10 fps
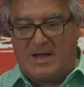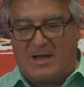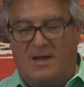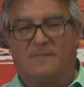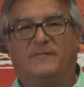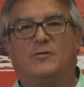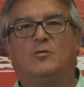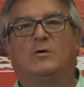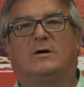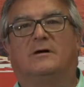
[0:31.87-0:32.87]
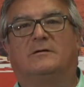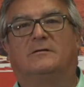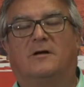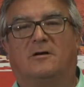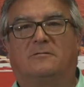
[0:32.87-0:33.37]
if you
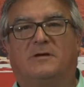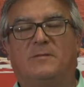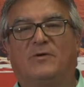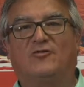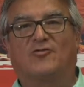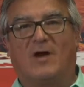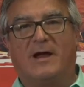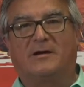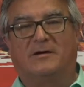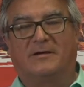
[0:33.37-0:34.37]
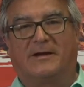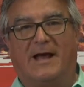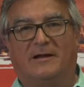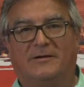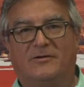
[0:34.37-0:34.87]
are keeping track on the
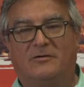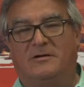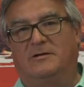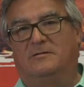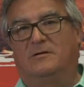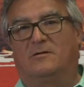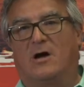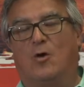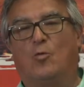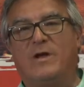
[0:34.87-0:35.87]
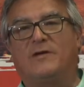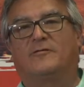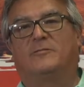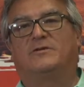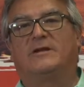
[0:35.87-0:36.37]
calendar, a week
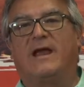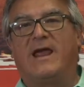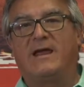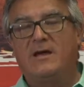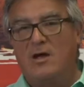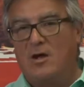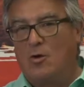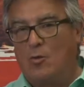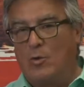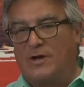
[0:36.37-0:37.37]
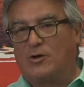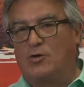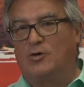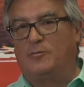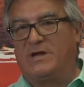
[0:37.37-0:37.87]
from today, we
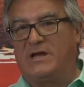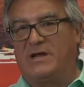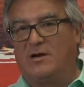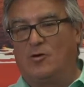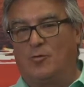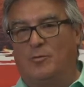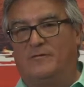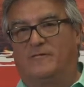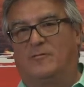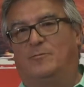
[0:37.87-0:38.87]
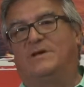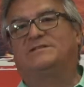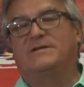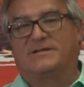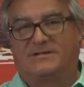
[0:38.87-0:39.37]
could be open for
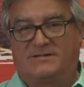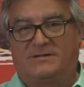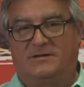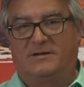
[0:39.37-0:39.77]
business.